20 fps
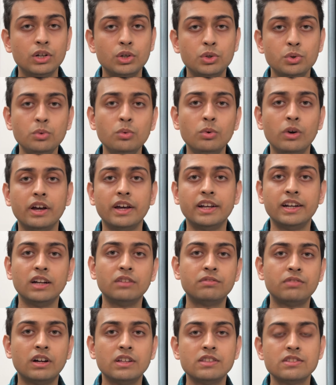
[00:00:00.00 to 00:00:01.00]
to an
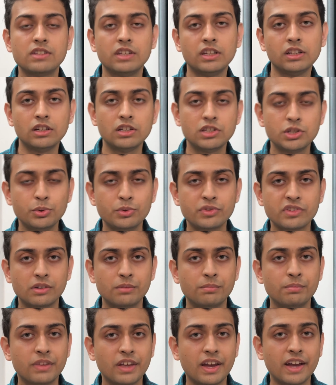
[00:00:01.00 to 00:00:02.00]
advanced English user,
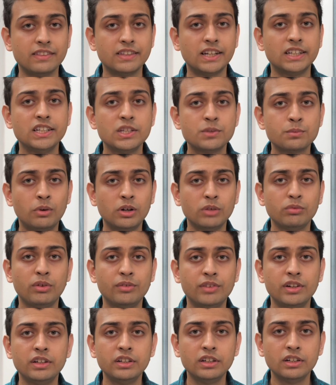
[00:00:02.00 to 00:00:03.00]
and that is what we
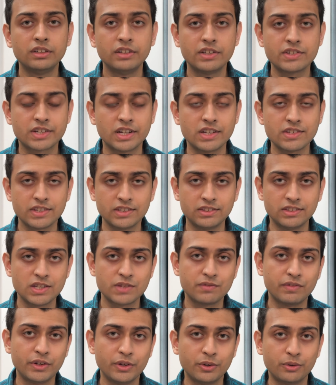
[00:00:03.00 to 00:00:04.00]
will discuss in
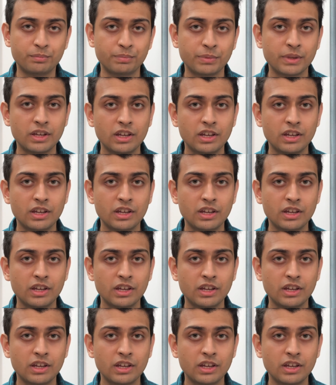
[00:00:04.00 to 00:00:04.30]
this video.